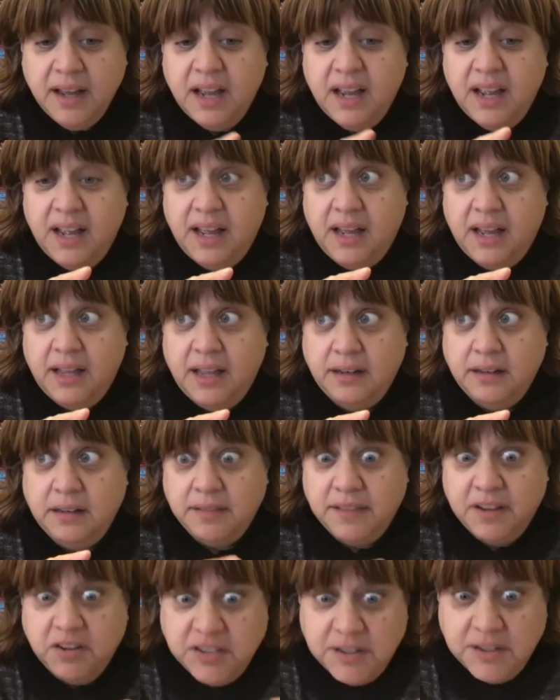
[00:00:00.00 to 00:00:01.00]
And
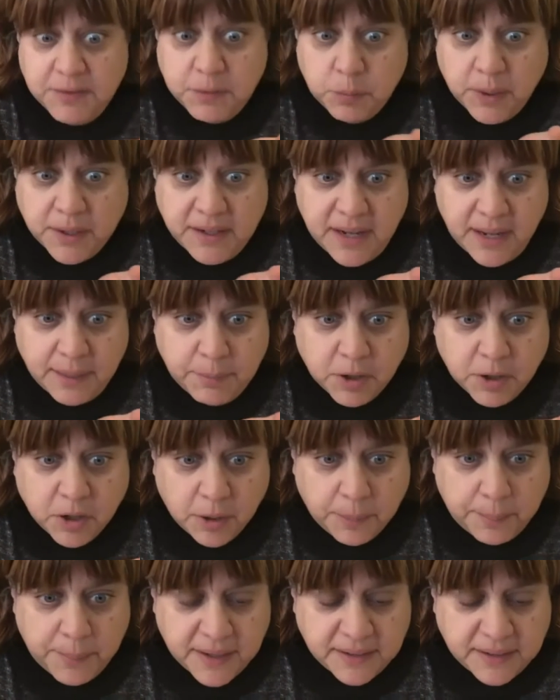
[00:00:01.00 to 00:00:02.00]
there's even one named
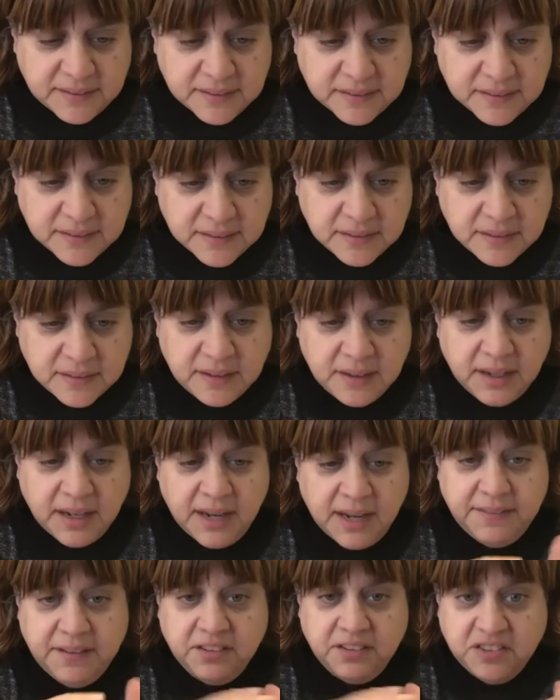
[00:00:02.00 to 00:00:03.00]
Hummus,
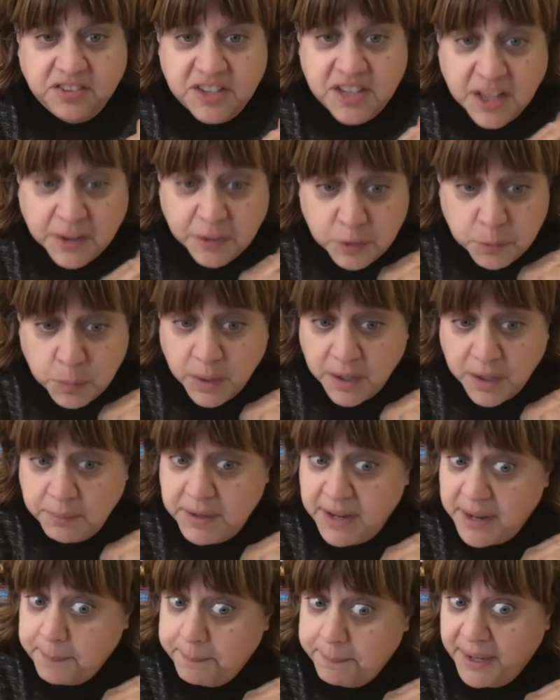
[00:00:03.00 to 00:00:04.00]
and there's another one
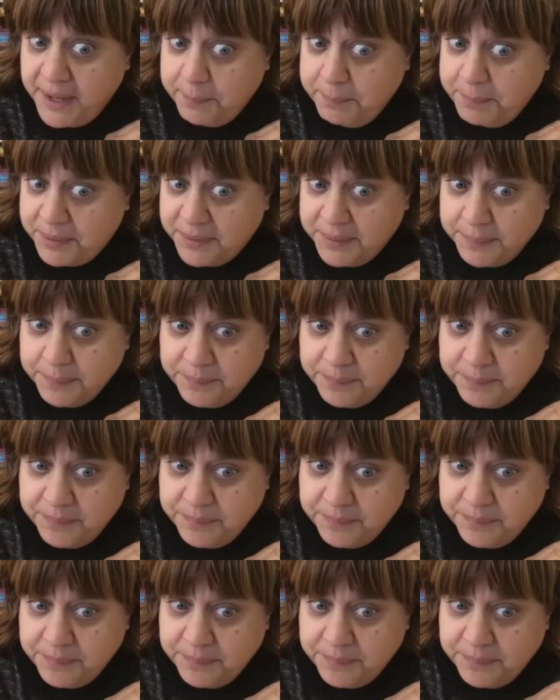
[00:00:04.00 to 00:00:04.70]
named Pepper.